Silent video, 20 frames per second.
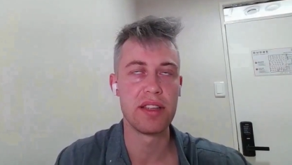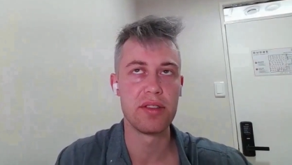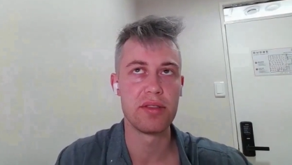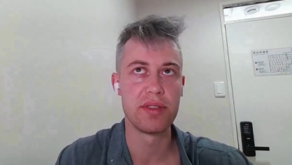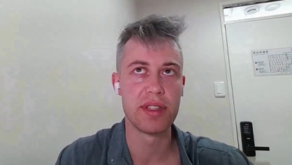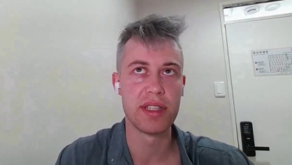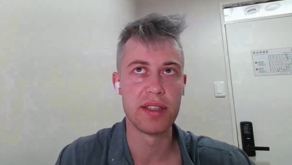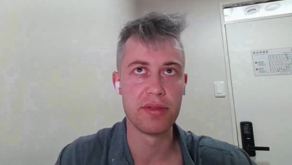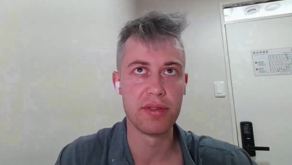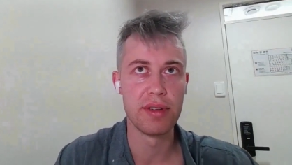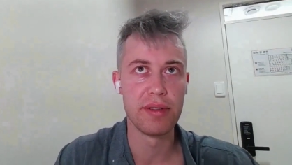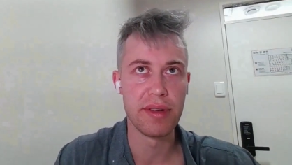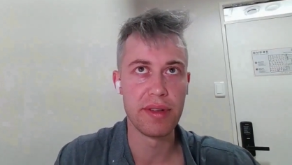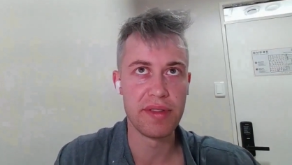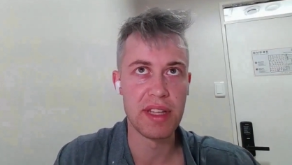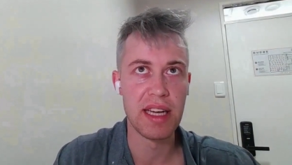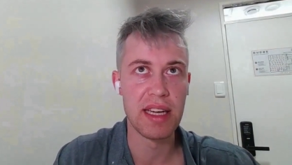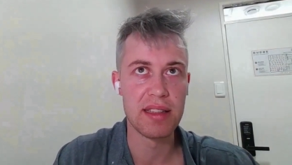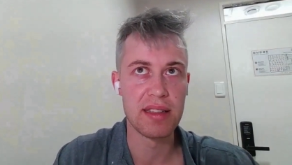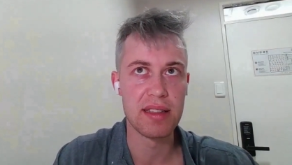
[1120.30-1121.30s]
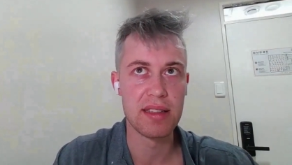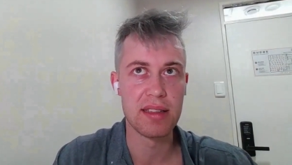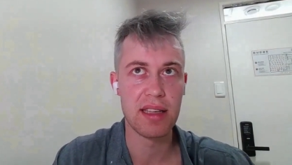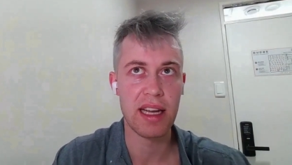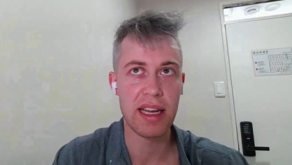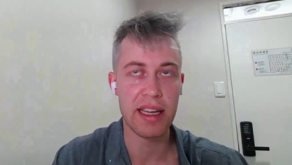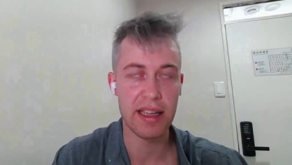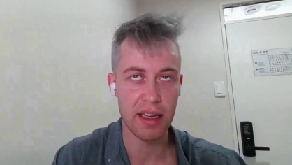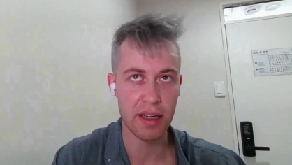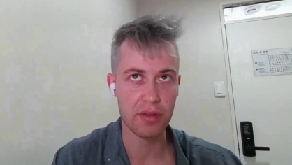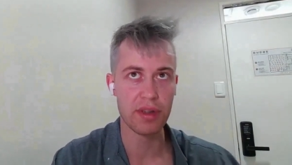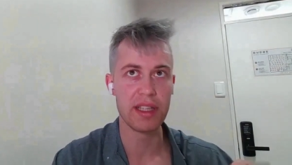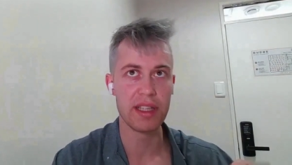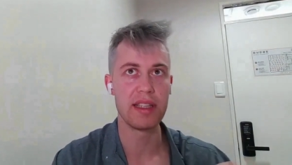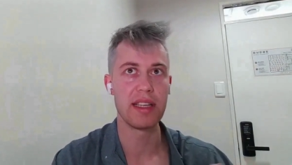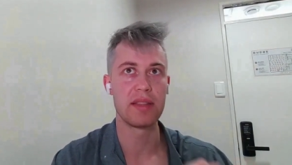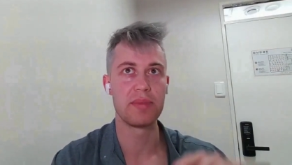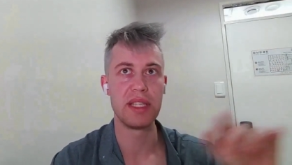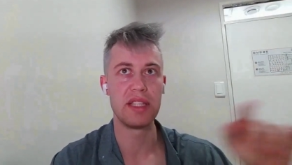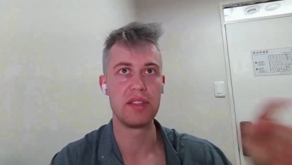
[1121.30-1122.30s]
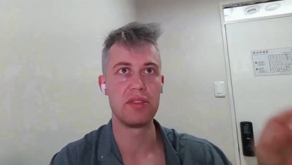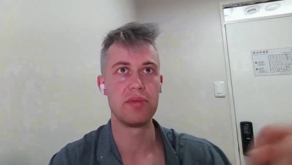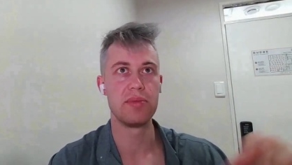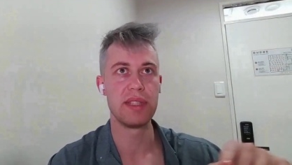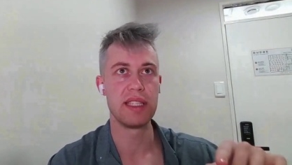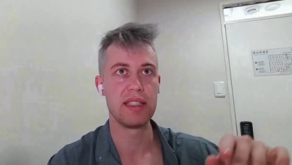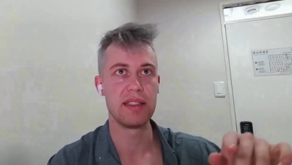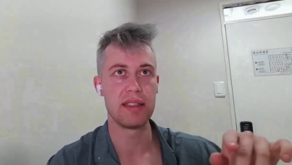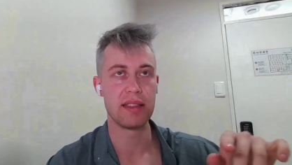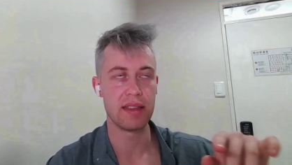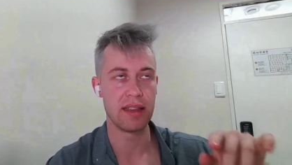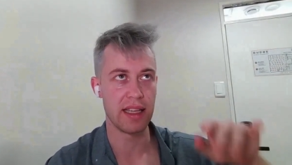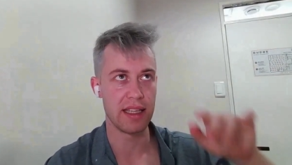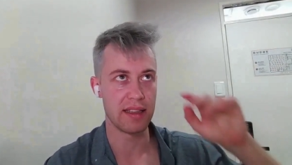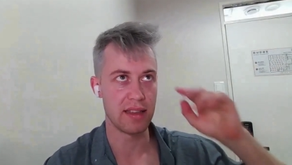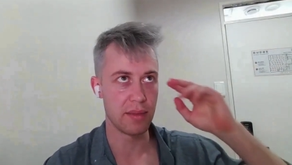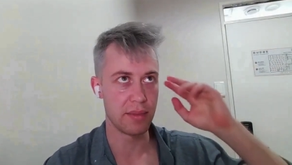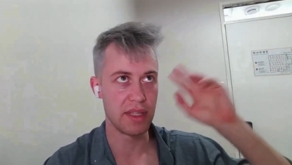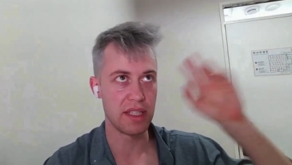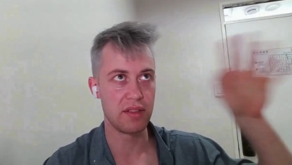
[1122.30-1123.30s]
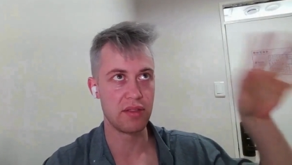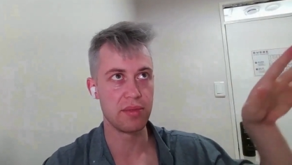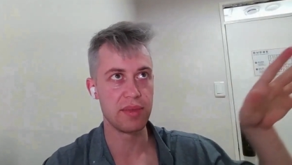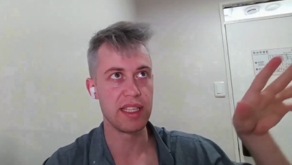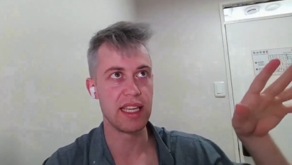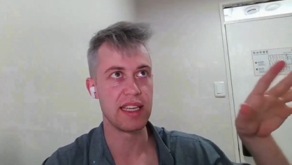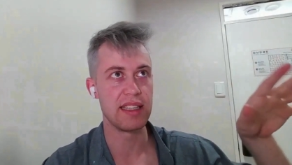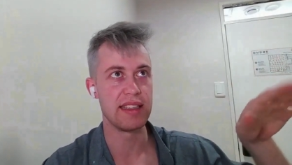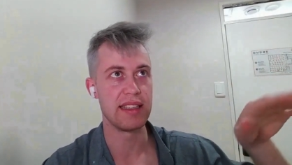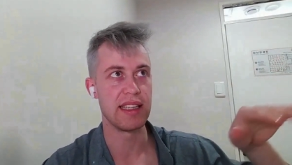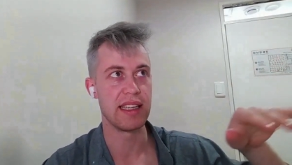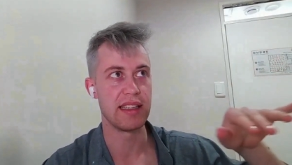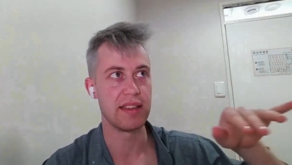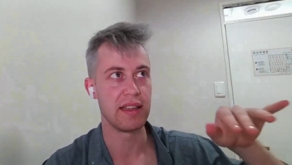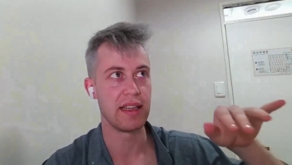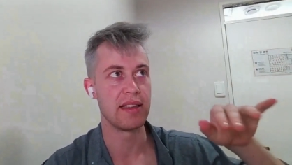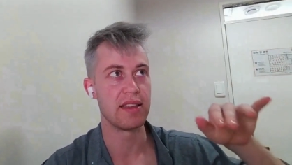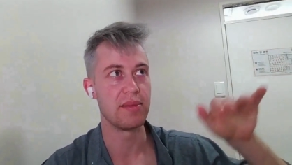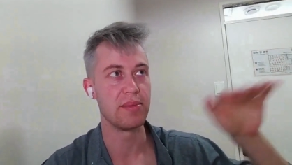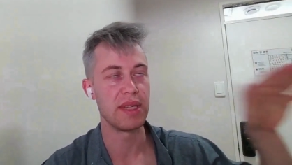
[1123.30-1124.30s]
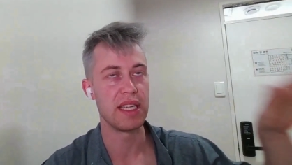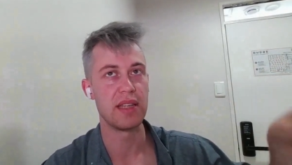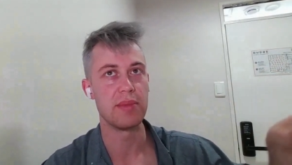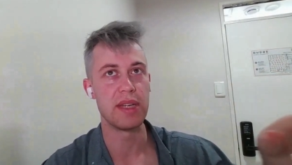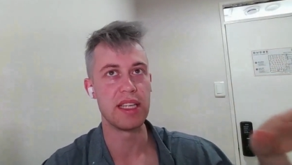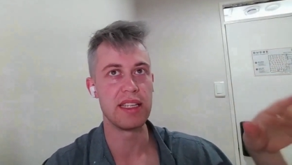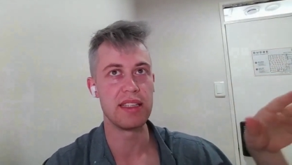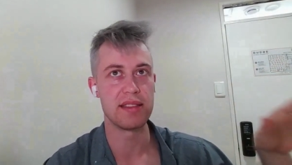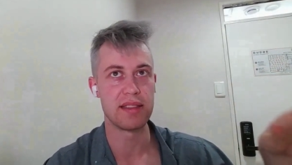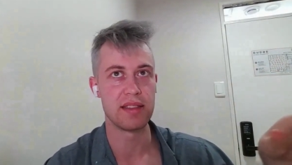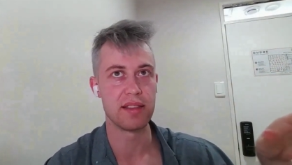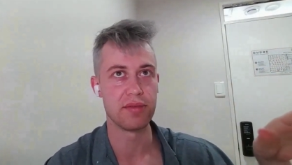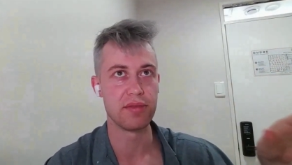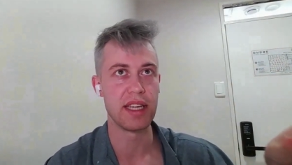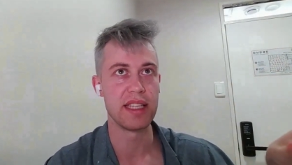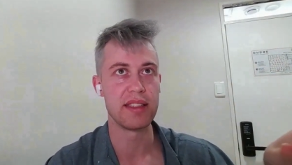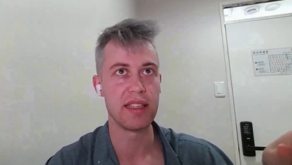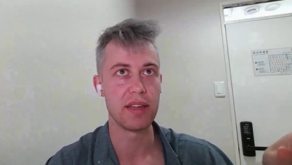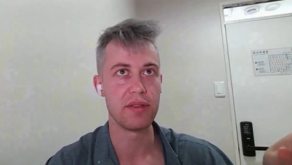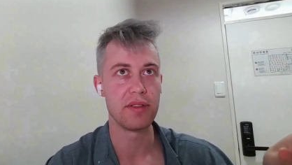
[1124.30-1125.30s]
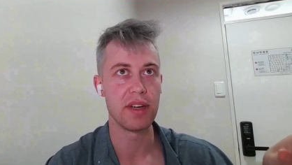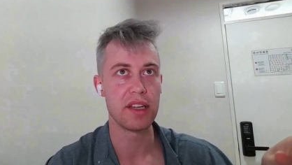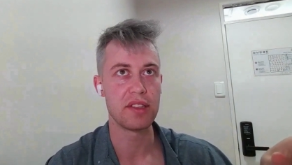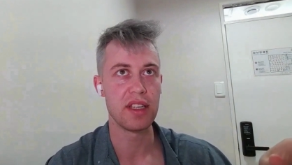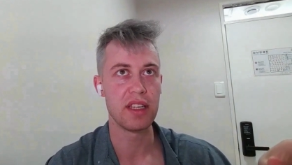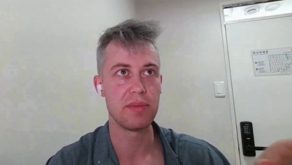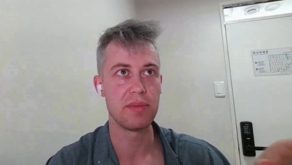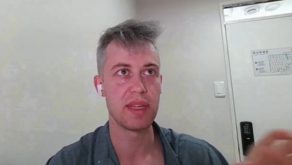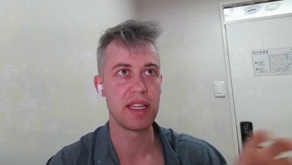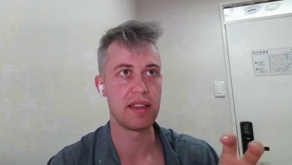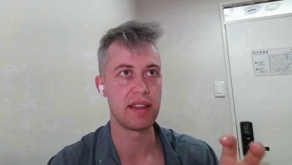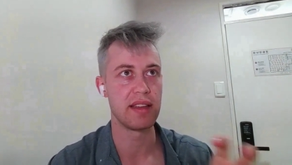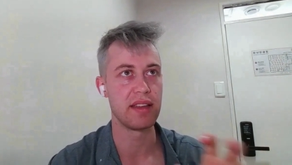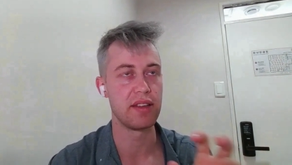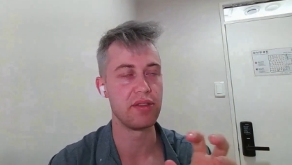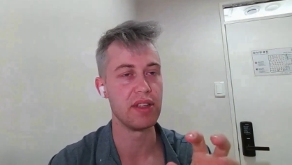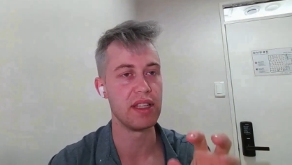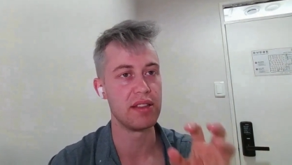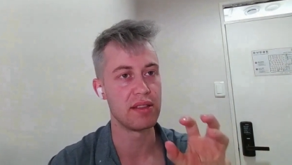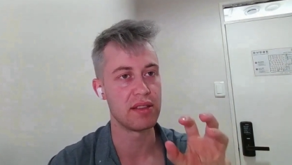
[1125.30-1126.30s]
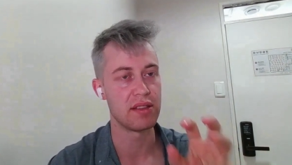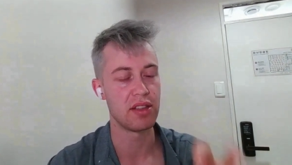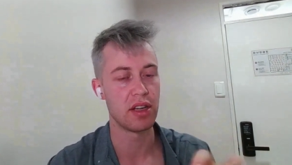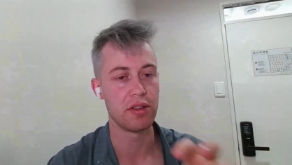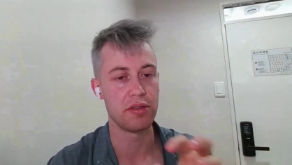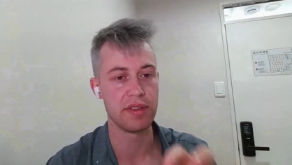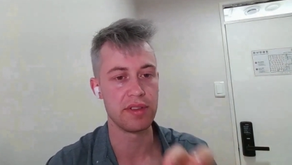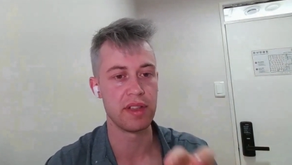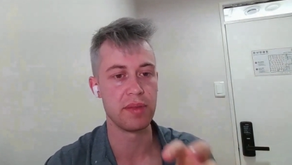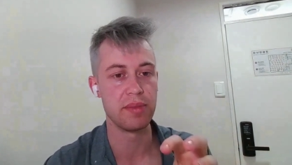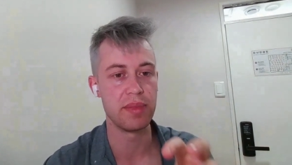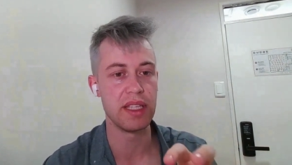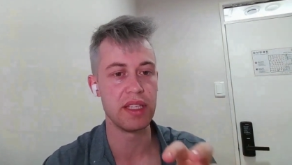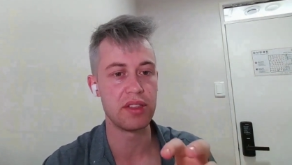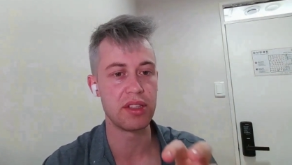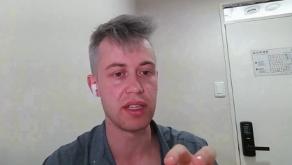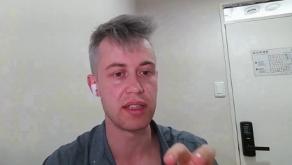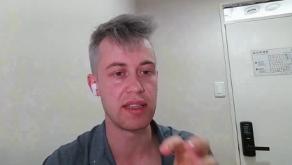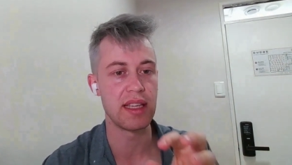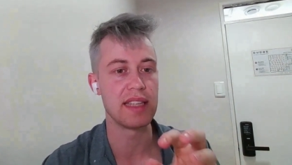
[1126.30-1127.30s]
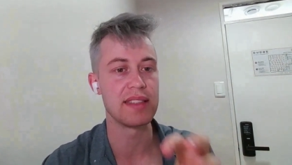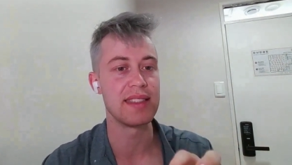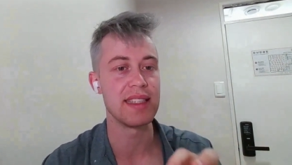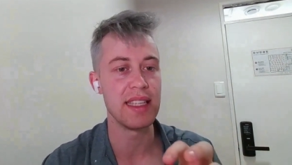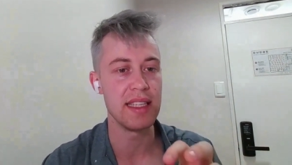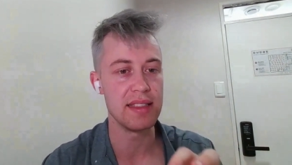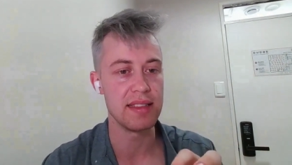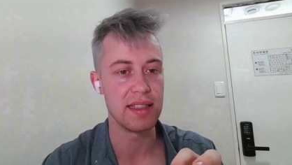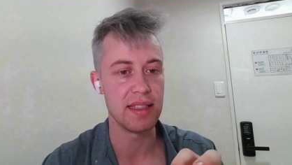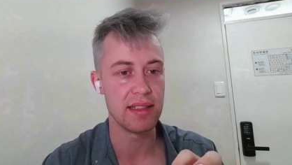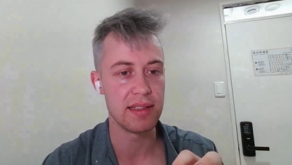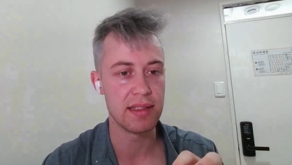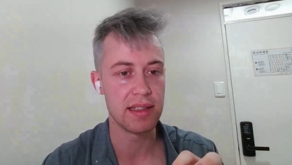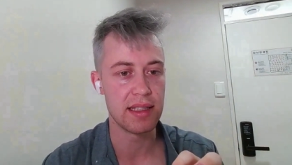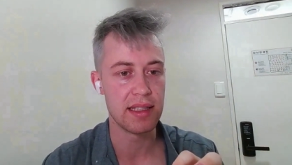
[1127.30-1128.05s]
I don't agree with that. I agree that B2B, like the B2B idea and the big money is the right direction, but I think you need to start with a beachhead that's easy.